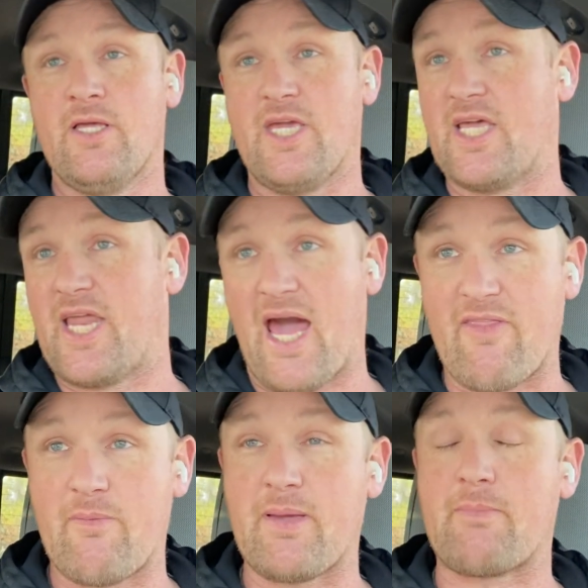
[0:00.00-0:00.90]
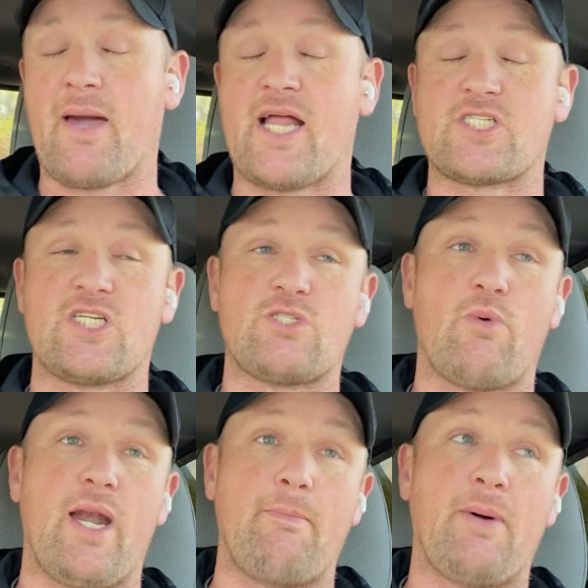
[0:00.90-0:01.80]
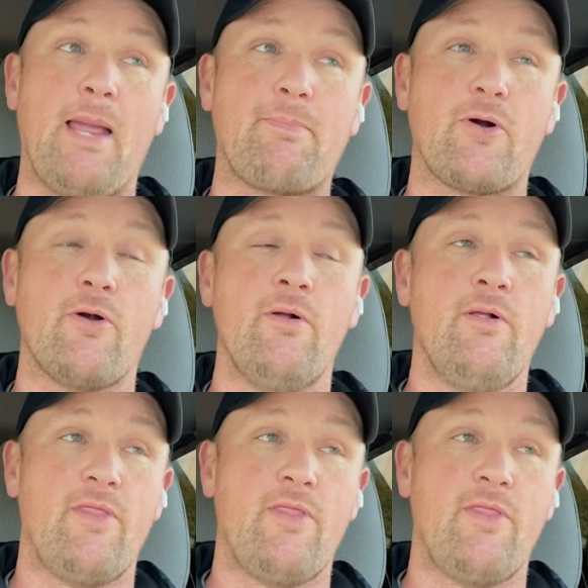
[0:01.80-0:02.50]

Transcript: He had had the big match against Roddy Piper.